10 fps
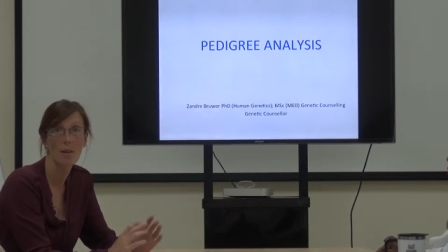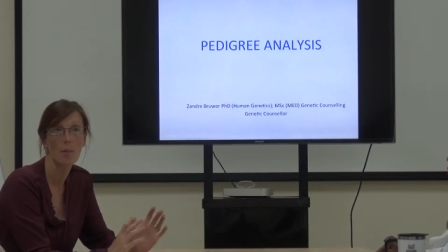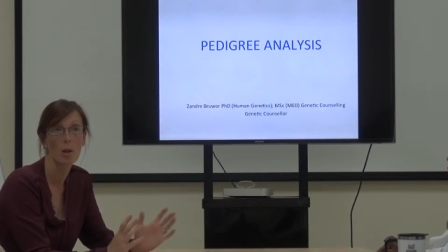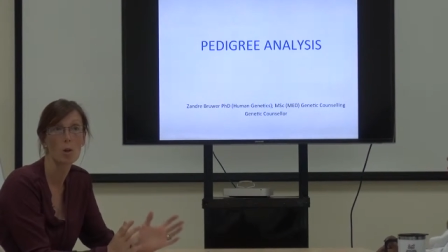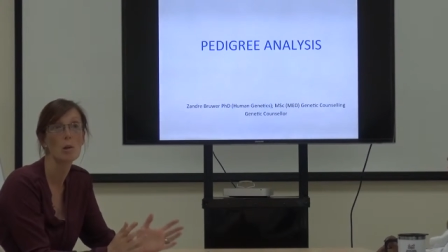I'm
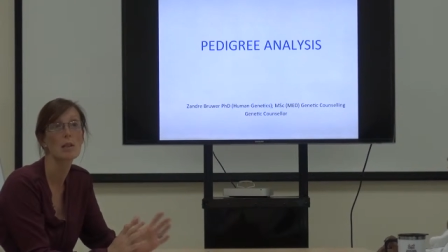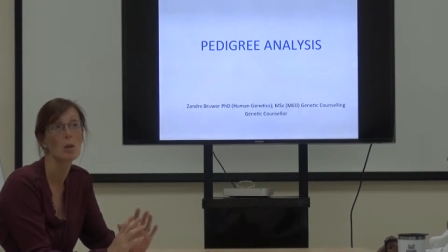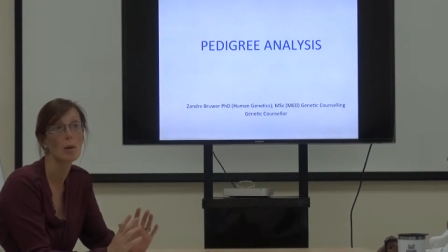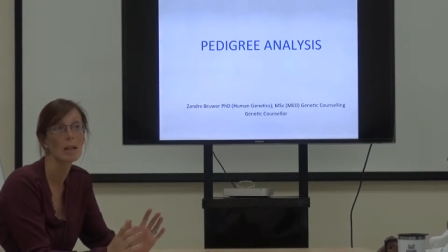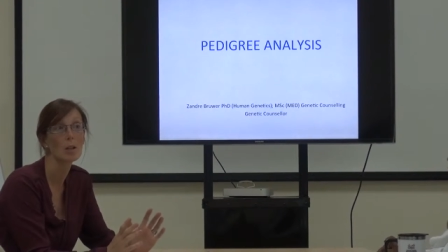going to quiz
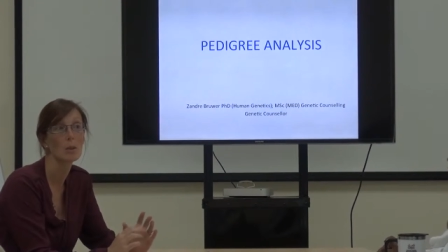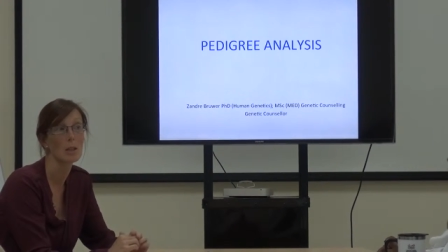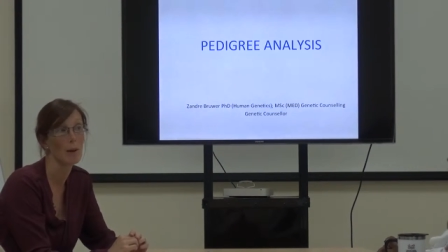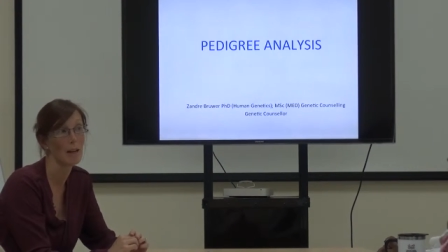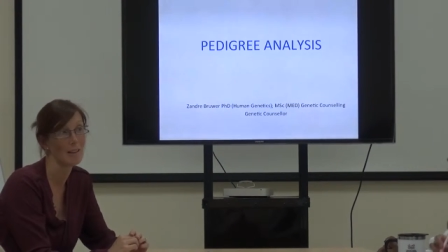you a little
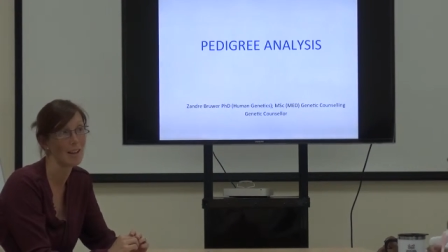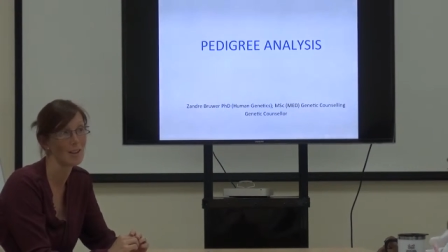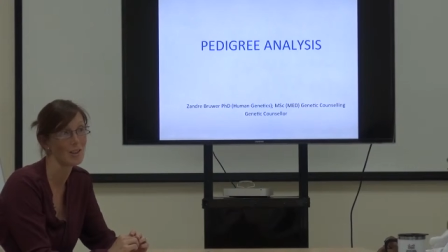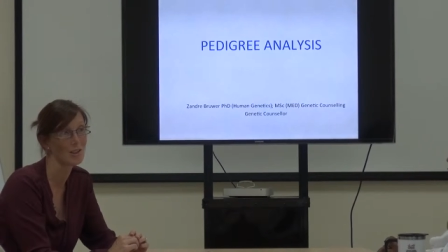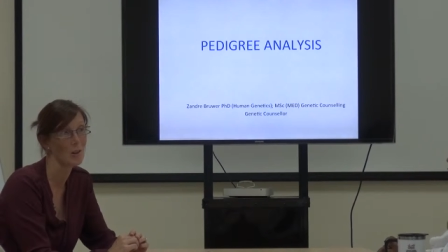bit about
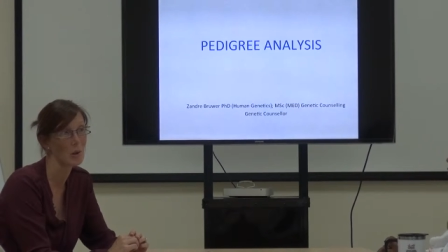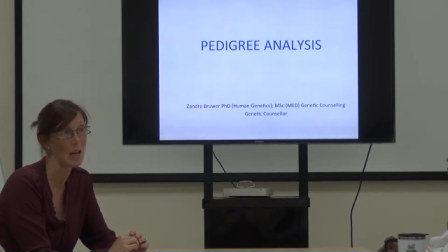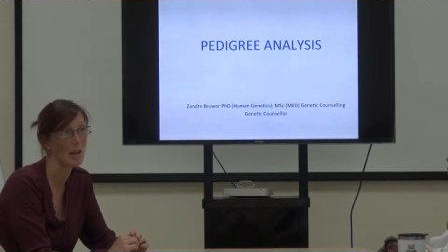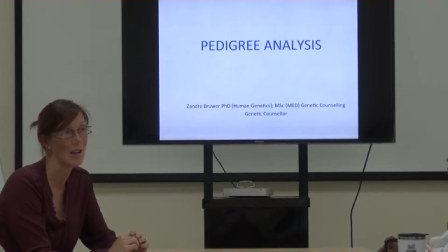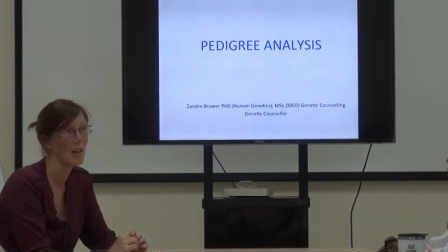that.
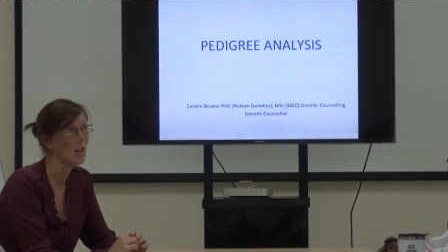Okay,